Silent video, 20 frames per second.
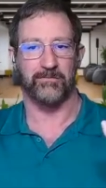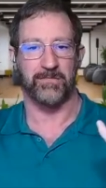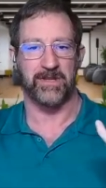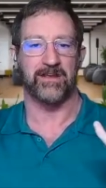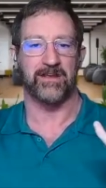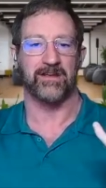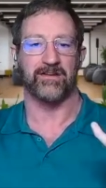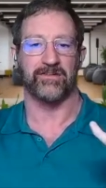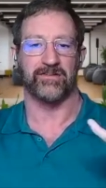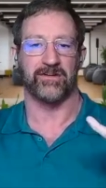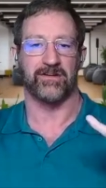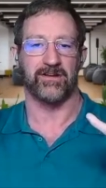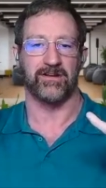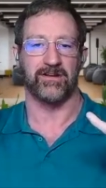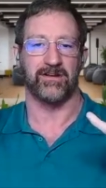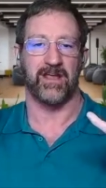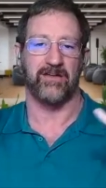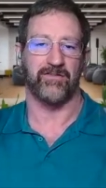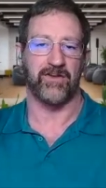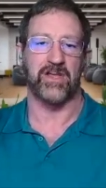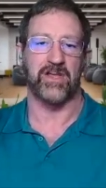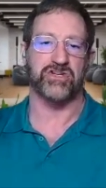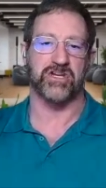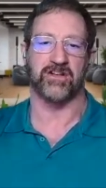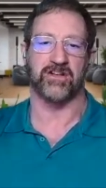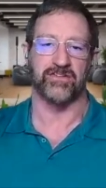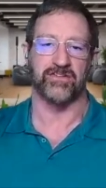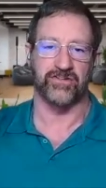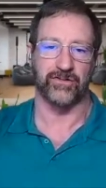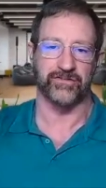me as a aviation
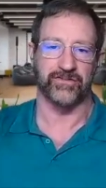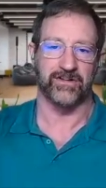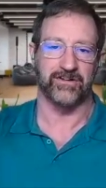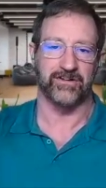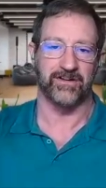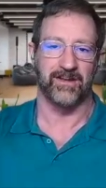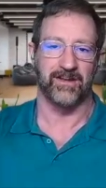consultant.